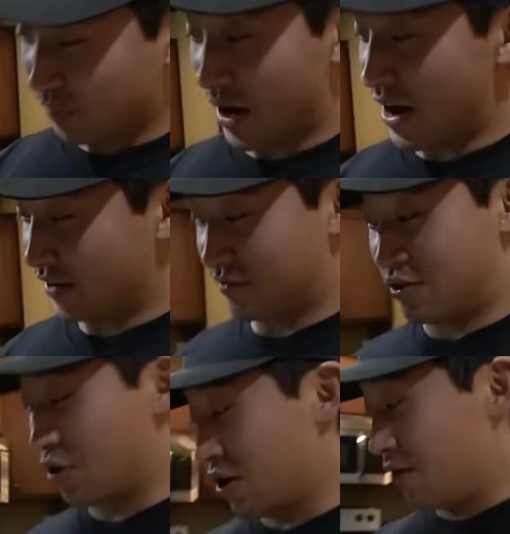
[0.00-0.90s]
I
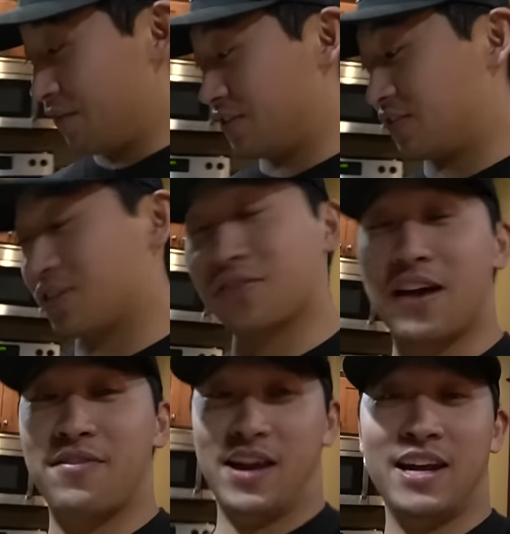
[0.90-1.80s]
don't know if it's just because I
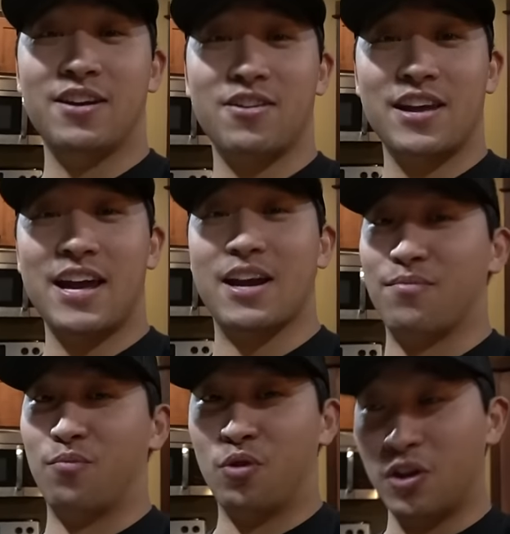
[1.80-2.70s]
haven't ate all day and
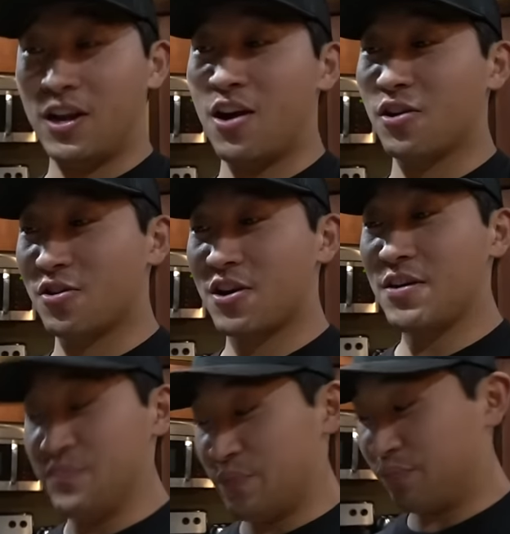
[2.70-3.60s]
I'm really hungry,